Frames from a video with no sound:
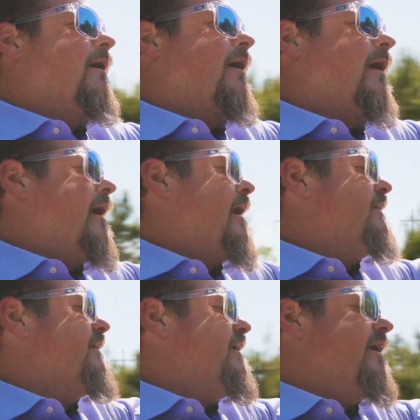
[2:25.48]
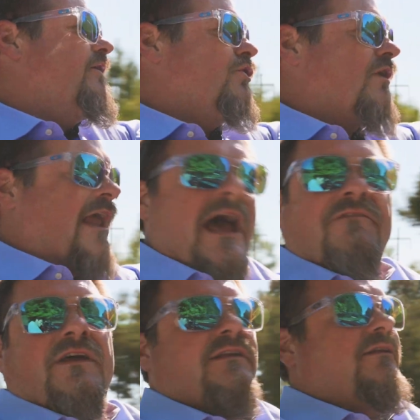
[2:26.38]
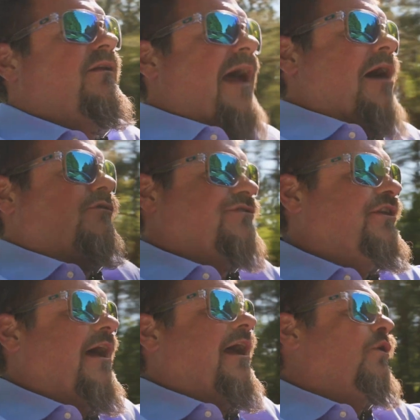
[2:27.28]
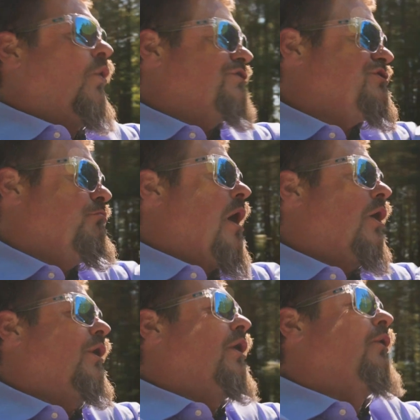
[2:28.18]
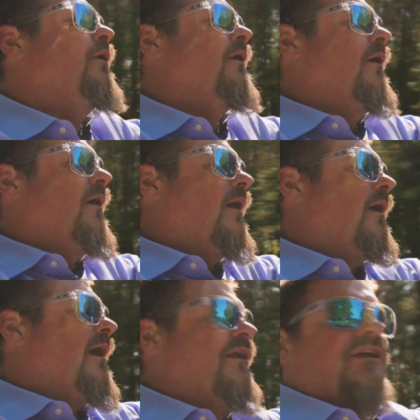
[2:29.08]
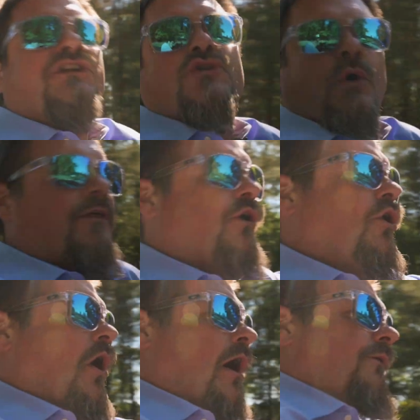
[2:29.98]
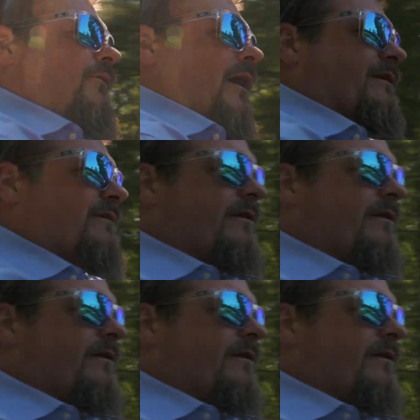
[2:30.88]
and you can have it now, today or tomorrow, and enjoy the car, right?